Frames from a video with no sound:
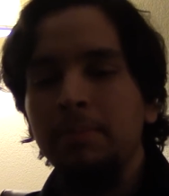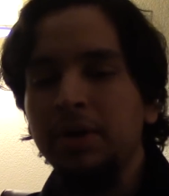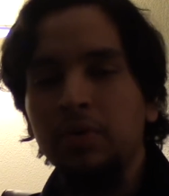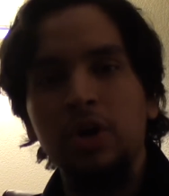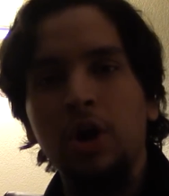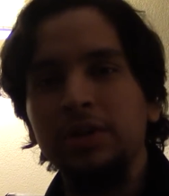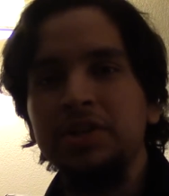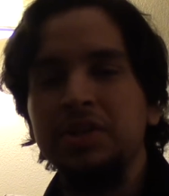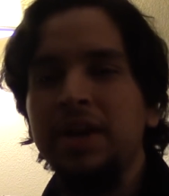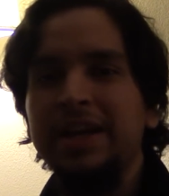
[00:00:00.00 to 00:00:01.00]
But
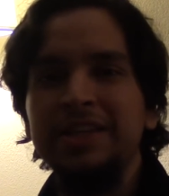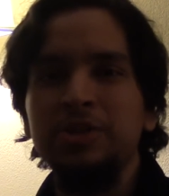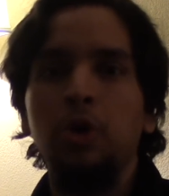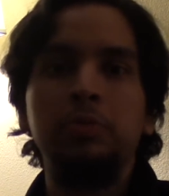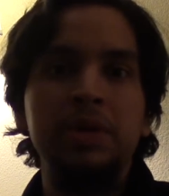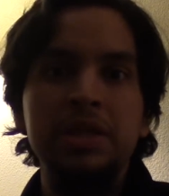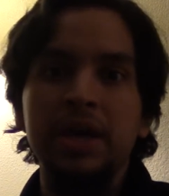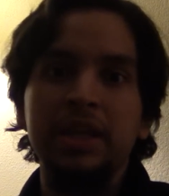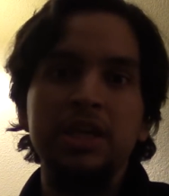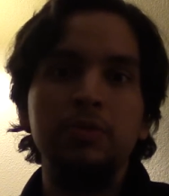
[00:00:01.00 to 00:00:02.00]
regardless of that, he told me
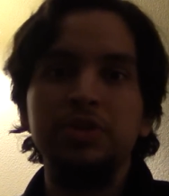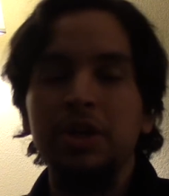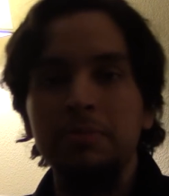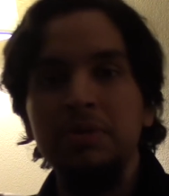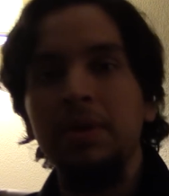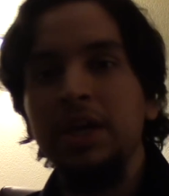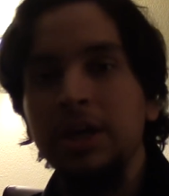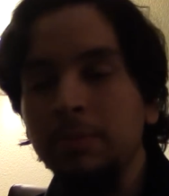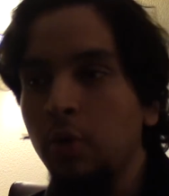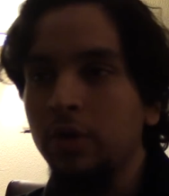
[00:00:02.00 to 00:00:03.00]
that he was going to be
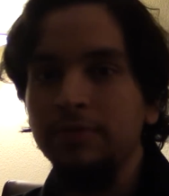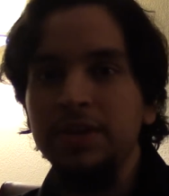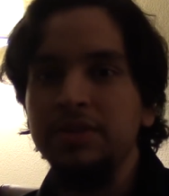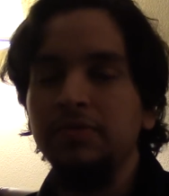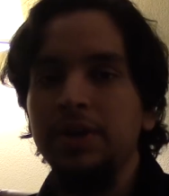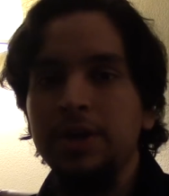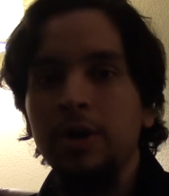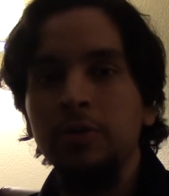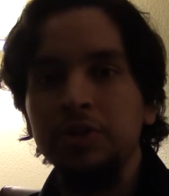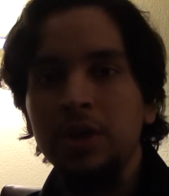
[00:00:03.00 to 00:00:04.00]
making more of these
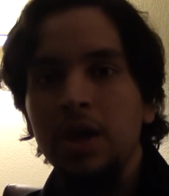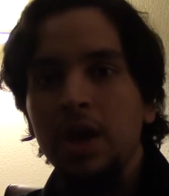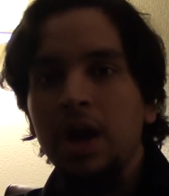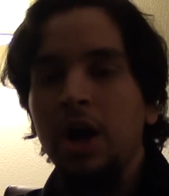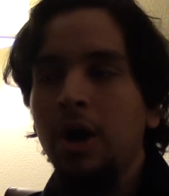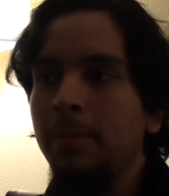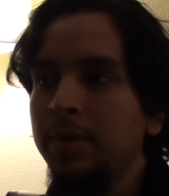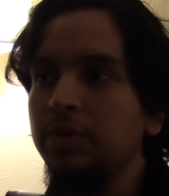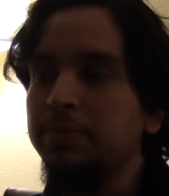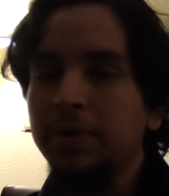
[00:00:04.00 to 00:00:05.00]
videos.
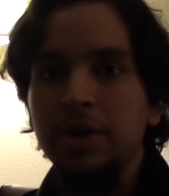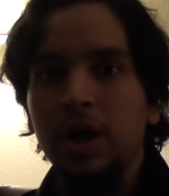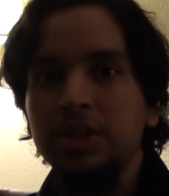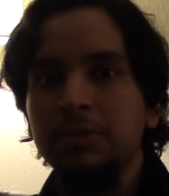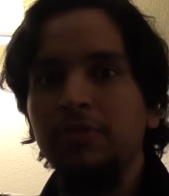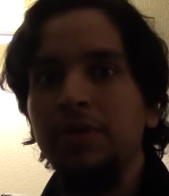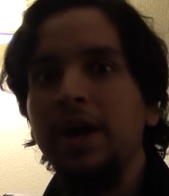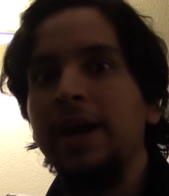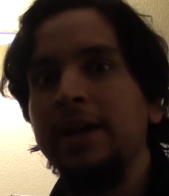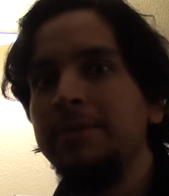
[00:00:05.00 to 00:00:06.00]
It was pretty awesome for
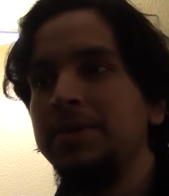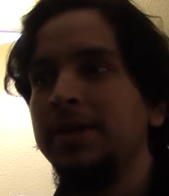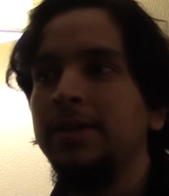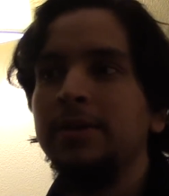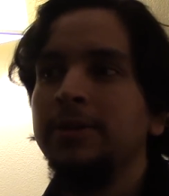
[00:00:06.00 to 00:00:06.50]
that. I mean,